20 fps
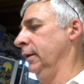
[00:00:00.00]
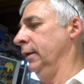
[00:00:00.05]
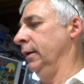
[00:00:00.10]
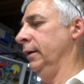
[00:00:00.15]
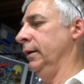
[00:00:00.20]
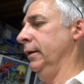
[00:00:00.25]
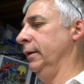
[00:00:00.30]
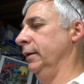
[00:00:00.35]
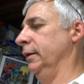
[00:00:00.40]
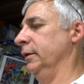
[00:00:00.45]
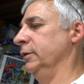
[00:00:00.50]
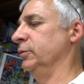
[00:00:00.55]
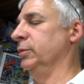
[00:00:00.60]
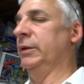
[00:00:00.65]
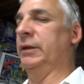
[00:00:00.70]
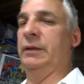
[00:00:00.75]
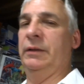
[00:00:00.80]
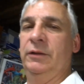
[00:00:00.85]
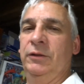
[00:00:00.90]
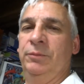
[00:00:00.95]
uh, it is
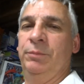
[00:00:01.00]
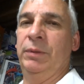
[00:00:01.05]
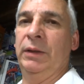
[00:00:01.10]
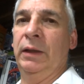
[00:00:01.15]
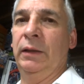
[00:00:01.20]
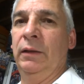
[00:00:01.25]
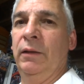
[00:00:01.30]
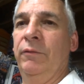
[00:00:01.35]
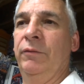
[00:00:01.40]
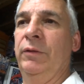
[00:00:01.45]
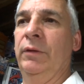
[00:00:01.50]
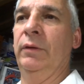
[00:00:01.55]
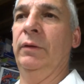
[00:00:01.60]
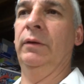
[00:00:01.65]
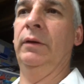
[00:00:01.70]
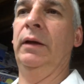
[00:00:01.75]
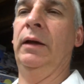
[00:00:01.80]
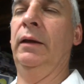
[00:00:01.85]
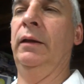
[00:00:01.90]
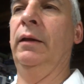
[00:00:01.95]
what it is. But I love the
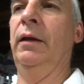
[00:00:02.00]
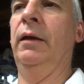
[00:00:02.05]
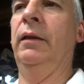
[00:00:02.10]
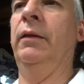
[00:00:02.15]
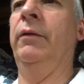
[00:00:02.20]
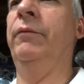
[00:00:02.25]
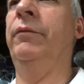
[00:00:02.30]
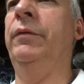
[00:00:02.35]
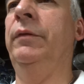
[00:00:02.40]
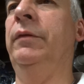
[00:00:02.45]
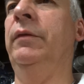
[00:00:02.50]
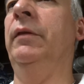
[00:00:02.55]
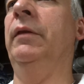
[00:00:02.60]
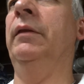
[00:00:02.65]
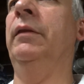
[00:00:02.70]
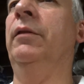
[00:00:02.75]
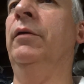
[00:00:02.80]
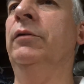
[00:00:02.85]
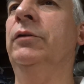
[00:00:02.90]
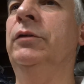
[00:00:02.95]
I, I love
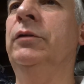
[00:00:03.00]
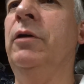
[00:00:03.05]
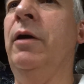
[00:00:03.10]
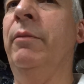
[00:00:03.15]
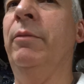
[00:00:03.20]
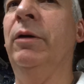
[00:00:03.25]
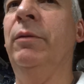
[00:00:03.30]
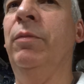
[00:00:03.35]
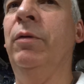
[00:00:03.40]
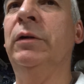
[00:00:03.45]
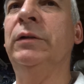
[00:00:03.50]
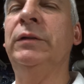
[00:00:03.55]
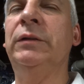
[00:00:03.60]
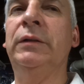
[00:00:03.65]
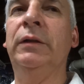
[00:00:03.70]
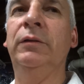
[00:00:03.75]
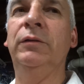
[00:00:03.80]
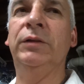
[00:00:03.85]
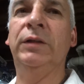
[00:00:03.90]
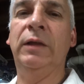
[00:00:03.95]
those comic
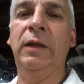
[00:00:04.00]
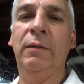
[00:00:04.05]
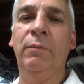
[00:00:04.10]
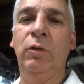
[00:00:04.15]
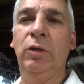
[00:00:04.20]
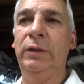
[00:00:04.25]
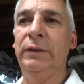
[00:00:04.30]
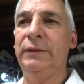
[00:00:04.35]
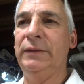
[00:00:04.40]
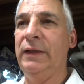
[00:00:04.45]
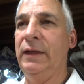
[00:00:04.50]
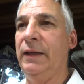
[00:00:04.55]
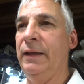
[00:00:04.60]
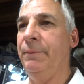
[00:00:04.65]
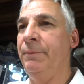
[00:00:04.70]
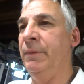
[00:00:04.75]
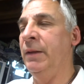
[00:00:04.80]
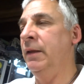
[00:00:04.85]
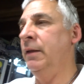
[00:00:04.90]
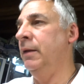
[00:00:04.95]
books. I used to get them all the
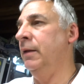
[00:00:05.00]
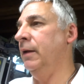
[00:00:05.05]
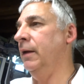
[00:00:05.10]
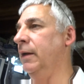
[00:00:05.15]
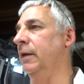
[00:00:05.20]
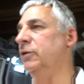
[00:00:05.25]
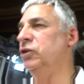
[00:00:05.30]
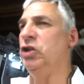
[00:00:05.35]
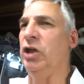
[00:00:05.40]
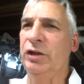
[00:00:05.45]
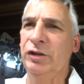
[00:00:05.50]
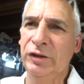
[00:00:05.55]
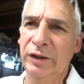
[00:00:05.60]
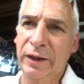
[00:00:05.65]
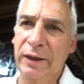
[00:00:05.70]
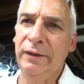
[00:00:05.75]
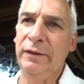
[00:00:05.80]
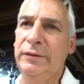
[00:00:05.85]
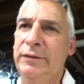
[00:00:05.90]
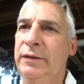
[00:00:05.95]
time. Uh, Judge
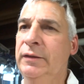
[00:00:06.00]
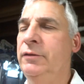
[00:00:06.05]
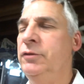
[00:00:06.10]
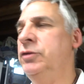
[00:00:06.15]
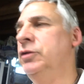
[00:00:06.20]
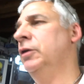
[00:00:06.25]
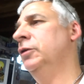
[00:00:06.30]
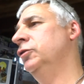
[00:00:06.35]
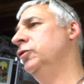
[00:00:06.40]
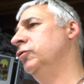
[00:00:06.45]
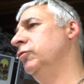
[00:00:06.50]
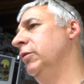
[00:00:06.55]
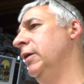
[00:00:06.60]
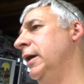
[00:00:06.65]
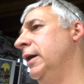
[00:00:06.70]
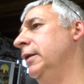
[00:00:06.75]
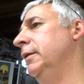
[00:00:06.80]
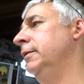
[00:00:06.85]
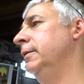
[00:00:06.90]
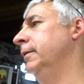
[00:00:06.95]
Anderson, Judge
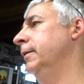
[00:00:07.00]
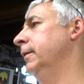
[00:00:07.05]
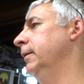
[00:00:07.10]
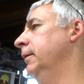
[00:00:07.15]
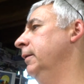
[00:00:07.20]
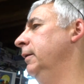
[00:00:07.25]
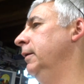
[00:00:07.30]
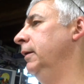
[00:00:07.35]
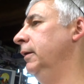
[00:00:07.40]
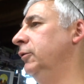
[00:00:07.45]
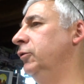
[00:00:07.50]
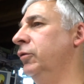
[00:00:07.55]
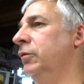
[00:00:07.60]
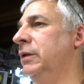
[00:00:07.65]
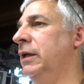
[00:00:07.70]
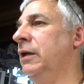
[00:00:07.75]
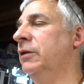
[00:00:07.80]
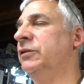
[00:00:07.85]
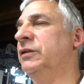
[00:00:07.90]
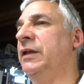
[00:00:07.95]
Dredd,
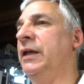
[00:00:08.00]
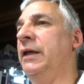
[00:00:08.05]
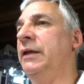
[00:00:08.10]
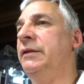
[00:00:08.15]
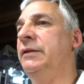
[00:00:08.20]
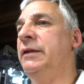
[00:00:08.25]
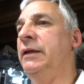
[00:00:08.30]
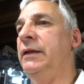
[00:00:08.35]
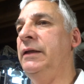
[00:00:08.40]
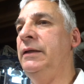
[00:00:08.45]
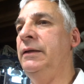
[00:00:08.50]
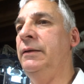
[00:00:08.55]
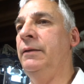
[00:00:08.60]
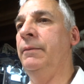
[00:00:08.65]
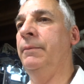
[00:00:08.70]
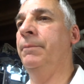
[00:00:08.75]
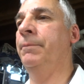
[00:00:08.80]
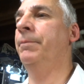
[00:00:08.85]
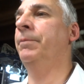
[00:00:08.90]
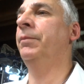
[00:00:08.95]
2000 AD.
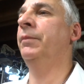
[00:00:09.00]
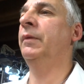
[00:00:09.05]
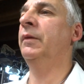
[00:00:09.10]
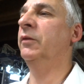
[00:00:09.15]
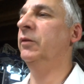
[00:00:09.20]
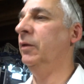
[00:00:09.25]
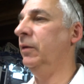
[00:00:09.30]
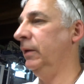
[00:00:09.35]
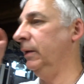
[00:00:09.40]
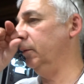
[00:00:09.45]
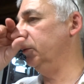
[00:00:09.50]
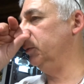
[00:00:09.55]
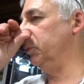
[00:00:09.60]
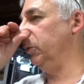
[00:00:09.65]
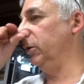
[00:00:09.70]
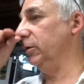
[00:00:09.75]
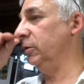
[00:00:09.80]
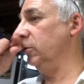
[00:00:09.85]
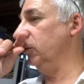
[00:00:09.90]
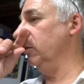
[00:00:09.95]
So that was
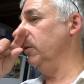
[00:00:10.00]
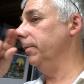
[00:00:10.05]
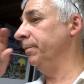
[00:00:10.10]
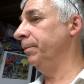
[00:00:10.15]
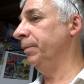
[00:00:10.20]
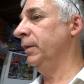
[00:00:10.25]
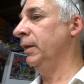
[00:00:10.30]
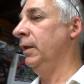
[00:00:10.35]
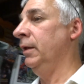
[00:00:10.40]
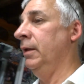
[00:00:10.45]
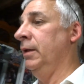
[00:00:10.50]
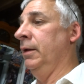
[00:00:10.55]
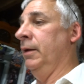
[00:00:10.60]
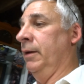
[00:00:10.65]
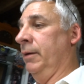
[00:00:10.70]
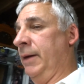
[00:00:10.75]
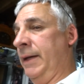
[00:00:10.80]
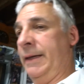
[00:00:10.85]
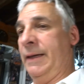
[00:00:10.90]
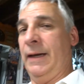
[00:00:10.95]
pretty cool.
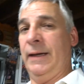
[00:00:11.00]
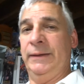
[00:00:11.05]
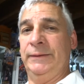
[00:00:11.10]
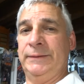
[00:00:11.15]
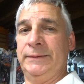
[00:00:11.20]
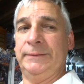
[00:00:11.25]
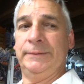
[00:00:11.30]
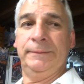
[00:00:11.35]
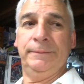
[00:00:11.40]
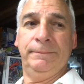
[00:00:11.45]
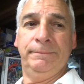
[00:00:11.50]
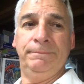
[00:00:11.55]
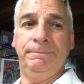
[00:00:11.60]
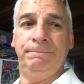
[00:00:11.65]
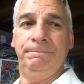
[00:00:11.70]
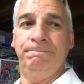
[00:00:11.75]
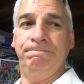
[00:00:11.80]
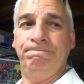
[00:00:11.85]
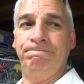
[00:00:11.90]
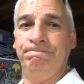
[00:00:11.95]
All right, guys.
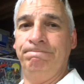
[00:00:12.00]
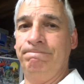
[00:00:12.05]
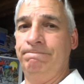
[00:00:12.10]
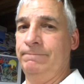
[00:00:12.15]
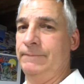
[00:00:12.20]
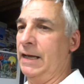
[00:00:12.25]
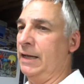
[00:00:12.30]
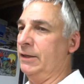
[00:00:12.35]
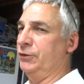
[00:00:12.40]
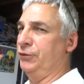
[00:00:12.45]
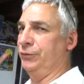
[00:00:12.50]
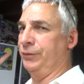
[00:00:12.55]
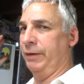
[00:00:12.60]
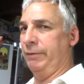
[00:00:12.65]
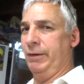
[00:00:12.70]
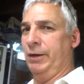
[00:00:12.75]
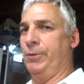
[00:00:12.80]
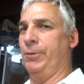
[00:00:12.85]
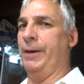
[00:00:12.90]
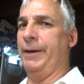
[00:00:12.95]
That's
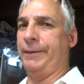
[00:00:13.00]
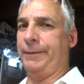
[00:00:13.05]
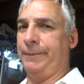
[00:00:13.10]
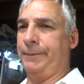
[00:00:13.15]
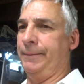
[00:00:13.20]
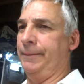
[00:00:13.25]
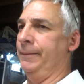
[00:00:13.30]
very quick.